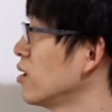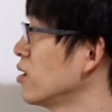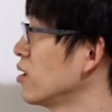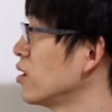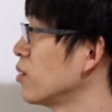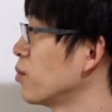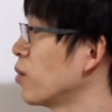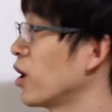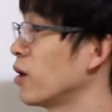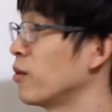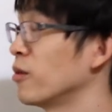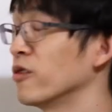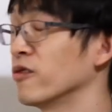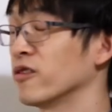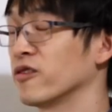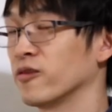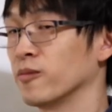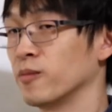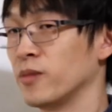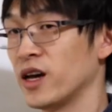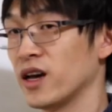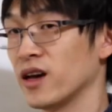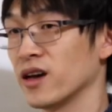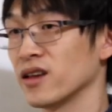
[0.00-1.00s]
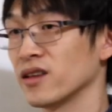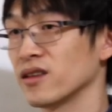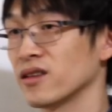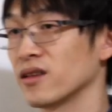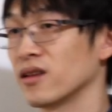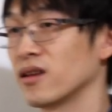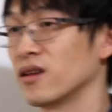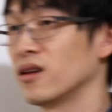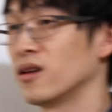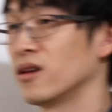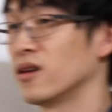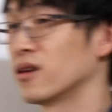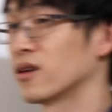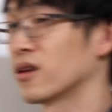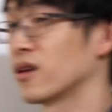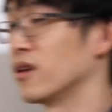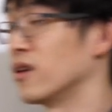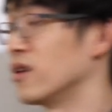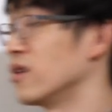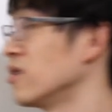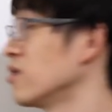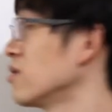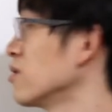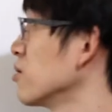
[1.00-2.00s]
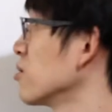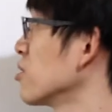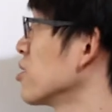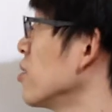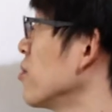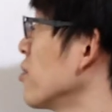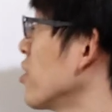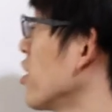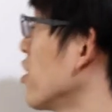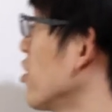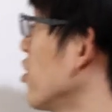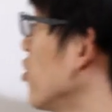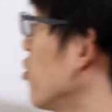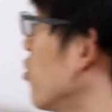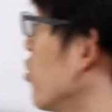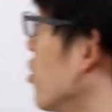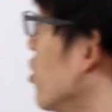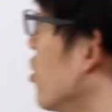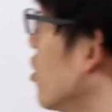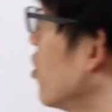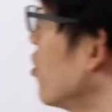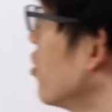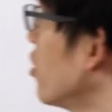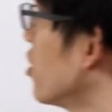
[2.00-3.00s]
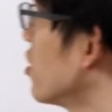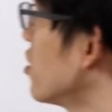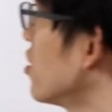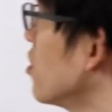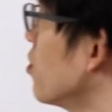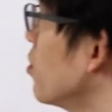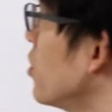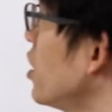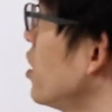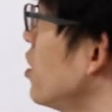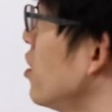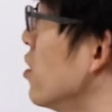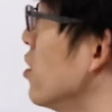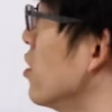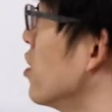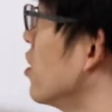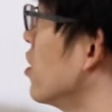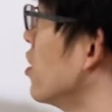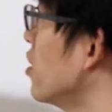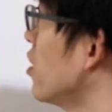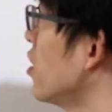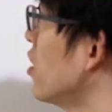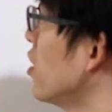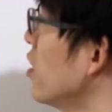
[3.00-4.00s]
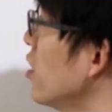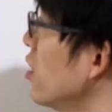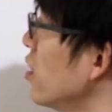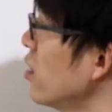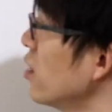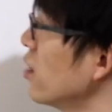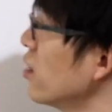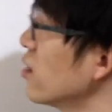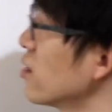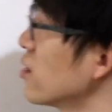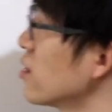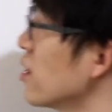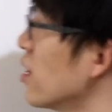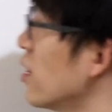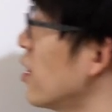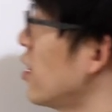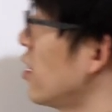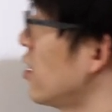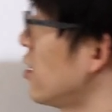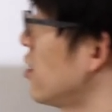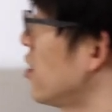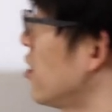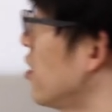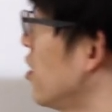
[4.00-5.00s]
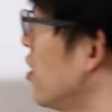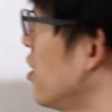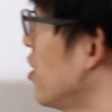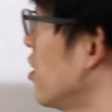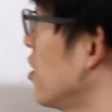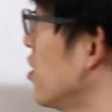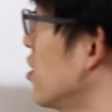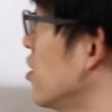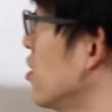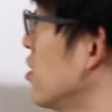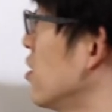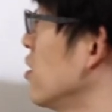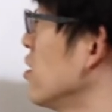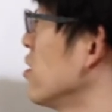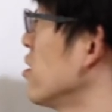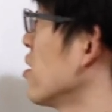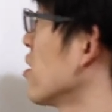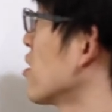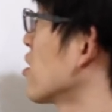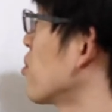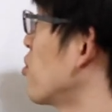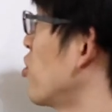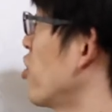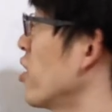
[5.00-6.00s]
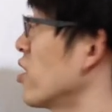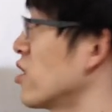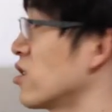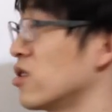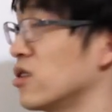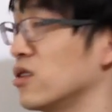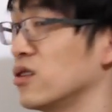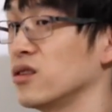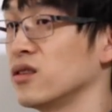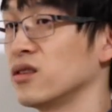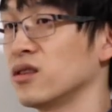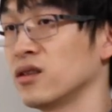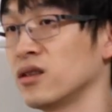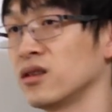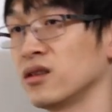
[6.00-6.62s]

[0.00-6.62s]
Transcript: Department of Math, okay, so something you would notice immediately is that this expression,